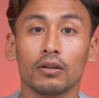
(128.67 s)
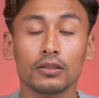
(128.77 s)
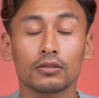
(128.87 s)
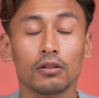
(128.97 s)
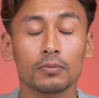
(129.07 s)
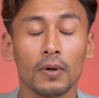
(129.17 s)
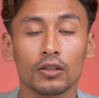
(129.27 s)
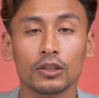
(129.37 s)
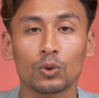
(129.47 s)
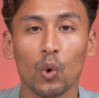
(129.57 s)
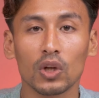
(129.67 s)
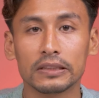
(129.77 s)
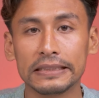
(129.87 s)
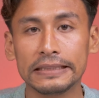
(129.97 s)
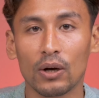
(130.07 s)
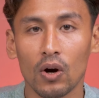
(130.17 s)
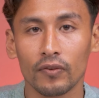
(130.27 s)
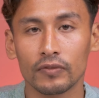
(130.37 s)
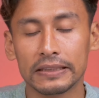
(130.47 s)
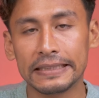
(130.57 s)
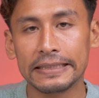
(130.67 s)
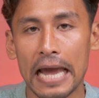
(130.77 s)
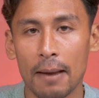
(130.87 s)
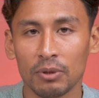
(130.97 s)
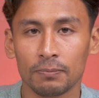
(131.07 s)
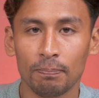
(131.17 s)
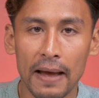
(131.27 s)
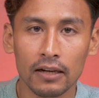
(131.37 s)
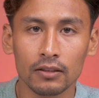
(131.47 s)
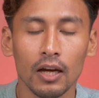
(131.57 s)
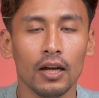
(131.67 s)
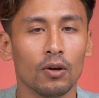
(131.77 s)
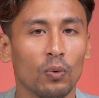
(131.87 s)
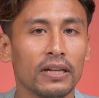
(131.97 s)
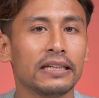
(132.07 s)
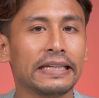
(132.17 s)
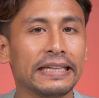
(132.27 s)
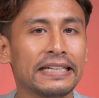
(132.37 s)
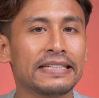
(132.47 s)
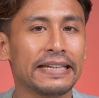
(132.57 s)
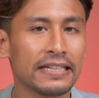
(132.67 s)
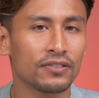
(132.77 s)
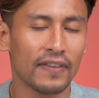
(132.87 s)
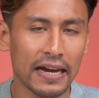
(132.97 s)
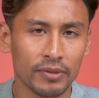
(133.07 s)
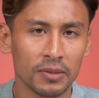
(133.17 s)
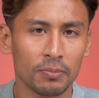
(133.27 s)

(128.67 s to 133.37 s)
let's talk about the quality of the AMOLED panel. Well, it is vibrant